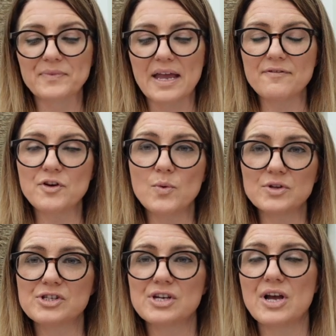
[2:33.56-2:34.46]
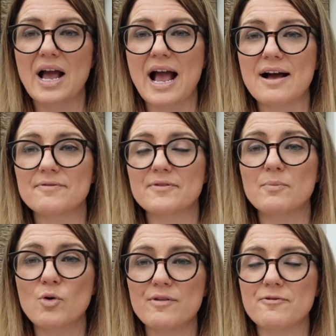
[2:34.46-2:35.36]
If you want to have
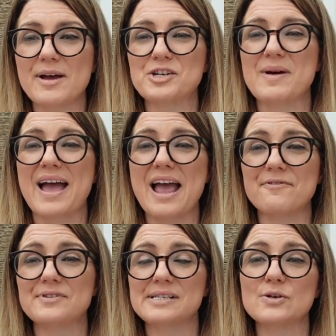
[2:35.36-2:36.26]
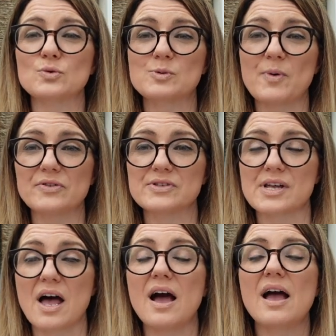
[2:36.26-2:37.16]
more information about every single
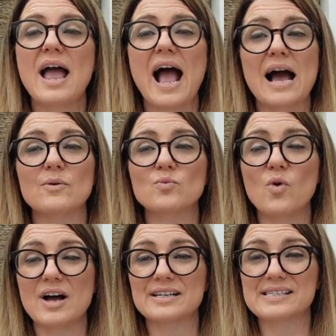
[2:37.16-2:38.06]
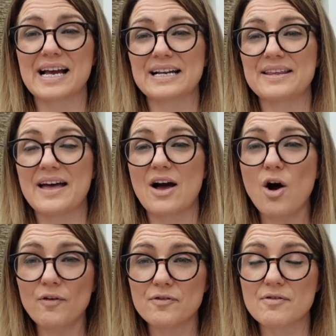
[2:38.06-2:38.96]
sponsor and what exactly they're
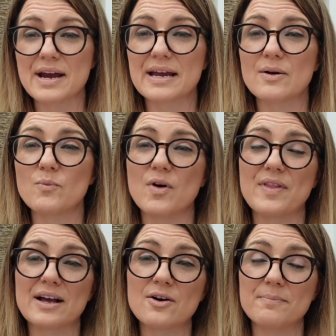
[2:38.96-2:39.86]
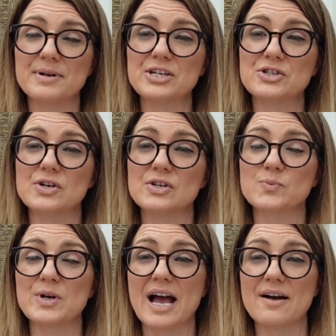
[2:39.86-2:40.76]
offering and what their company
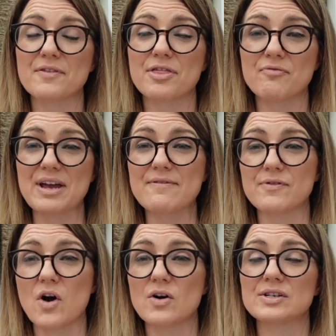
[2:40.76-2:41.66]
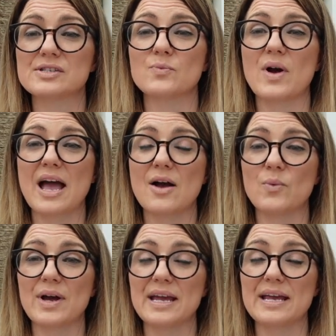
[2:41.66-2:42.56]
does, we have 3 vlogs where
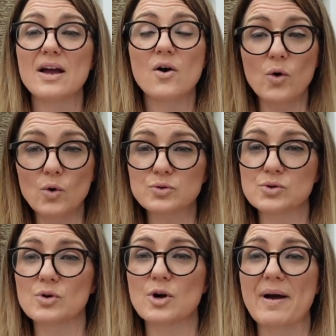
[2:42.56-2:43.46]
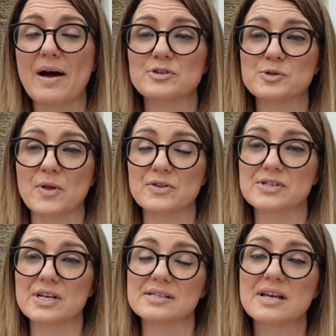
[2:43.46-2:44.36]
we all talk about the
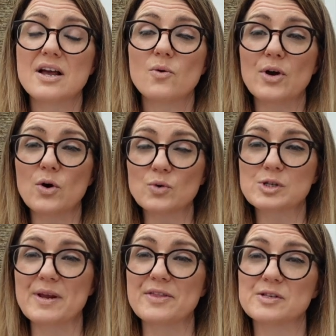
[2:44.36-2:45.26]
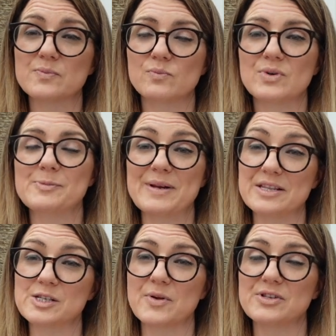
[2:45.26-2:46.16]
sponsors. We split
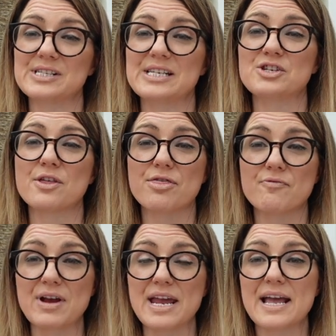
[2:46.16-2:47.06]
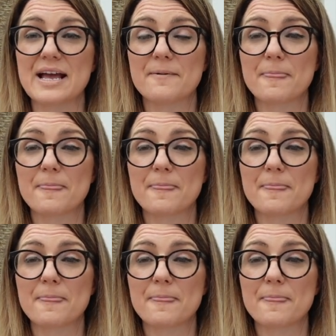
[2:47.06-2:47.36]
the sponsors into 3